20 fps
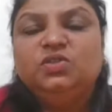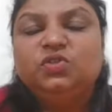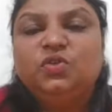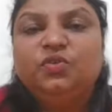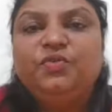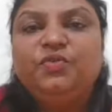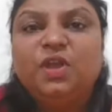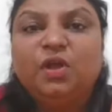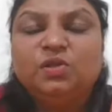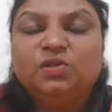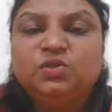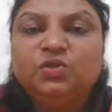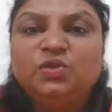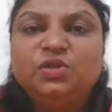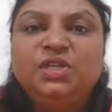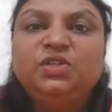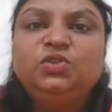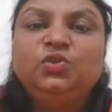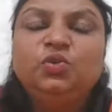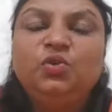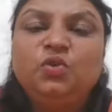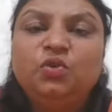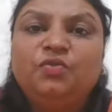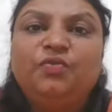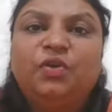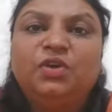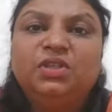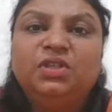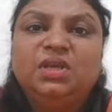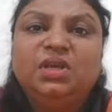So we also need to
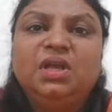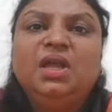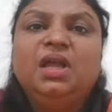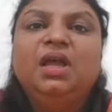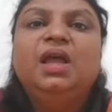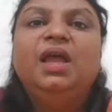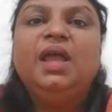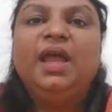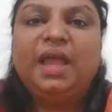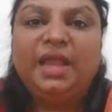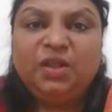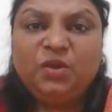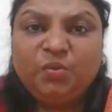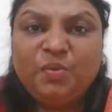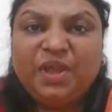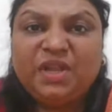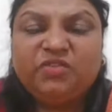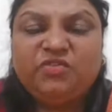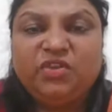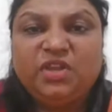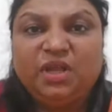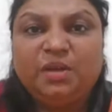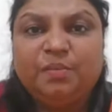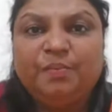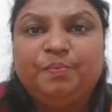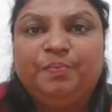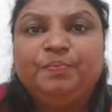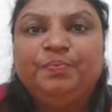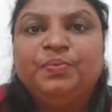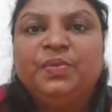look for the
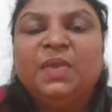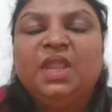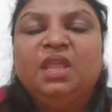endometrium.